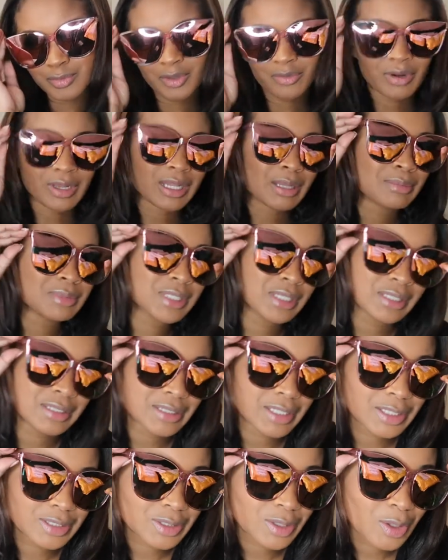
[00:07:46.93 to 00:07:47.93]
Alright, let me take these
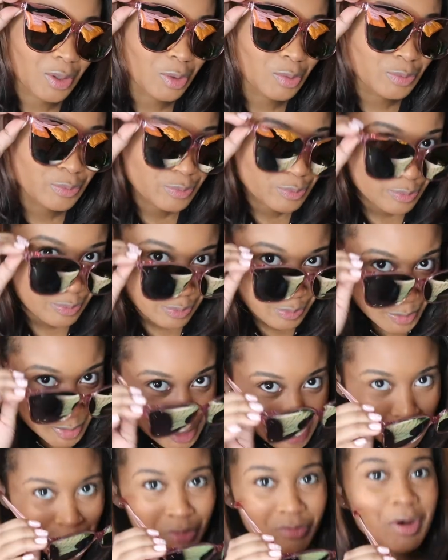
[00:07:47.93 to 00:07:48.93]
things off.
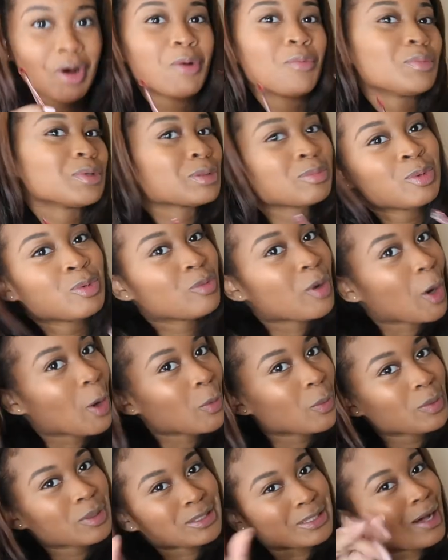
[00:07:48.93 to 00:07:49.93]
Let's move on. Let's move on.
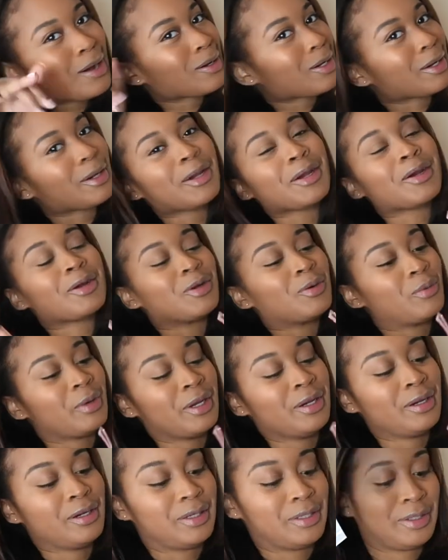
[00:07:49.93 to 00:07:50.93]
Because I'll get carried
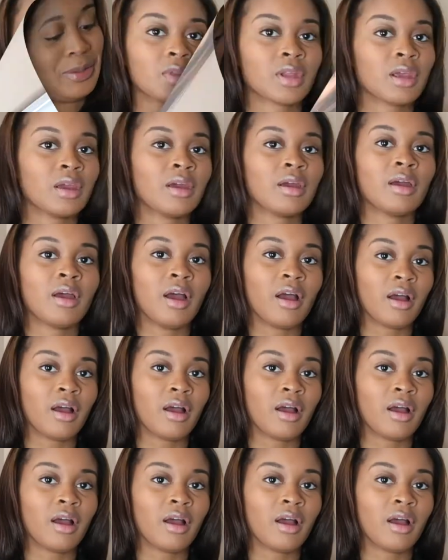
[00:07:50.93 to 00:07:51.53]
away, honey.